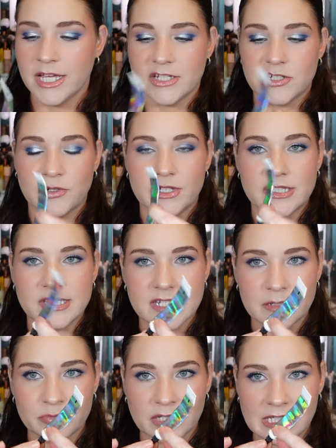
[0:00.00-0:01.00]
So this is
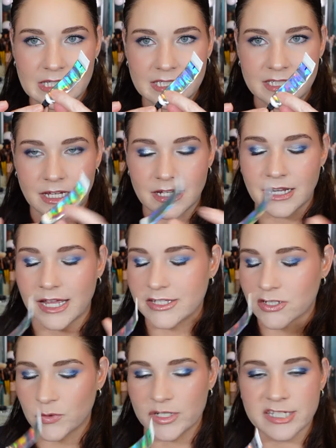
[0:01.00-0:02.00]
completely done. I
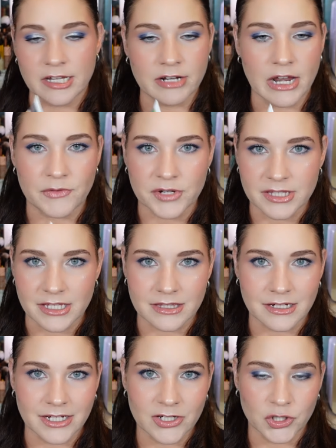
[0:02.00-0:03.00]
squeezed out everything that
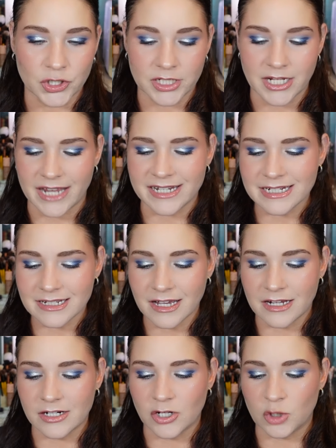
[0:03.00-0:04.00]
I could. I didn't
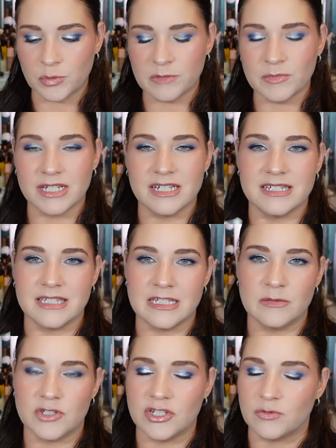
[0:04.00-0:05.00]
cut it open because this
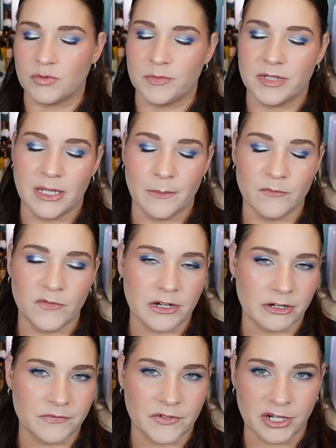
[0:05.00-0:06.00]
just would become
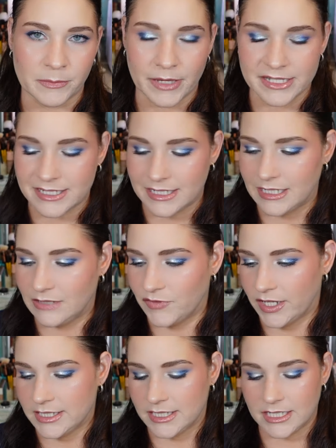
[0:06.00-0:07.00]
very, very messy if
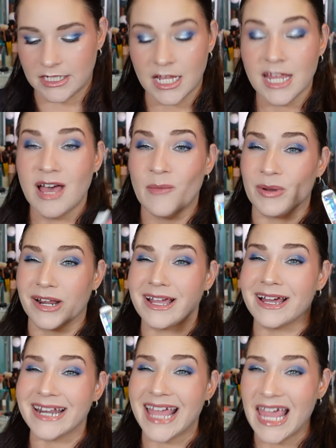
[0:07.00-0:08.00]
I did, but I
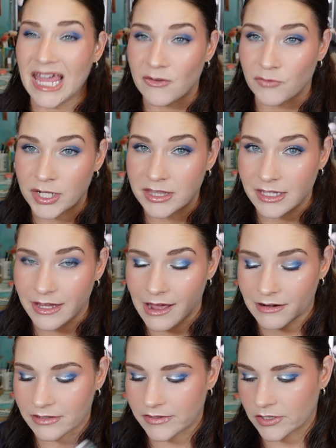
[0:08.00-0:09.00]
got everything
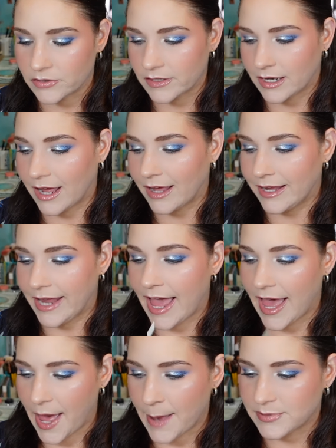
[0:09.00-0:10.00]
out of there that I
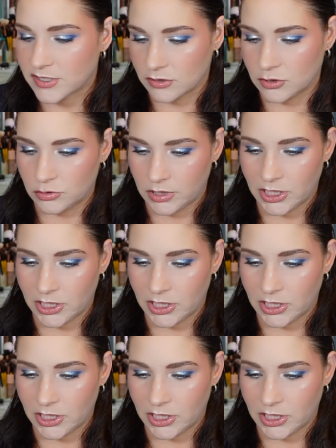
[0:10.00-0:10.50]
absolutely